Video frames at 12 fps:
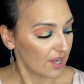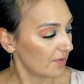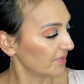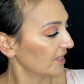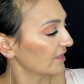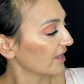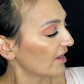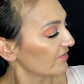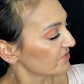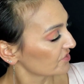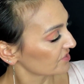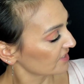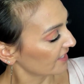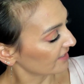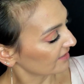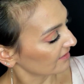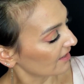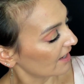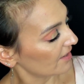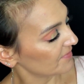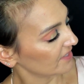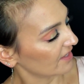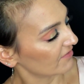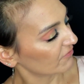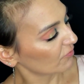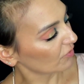I mean, they have just like, they have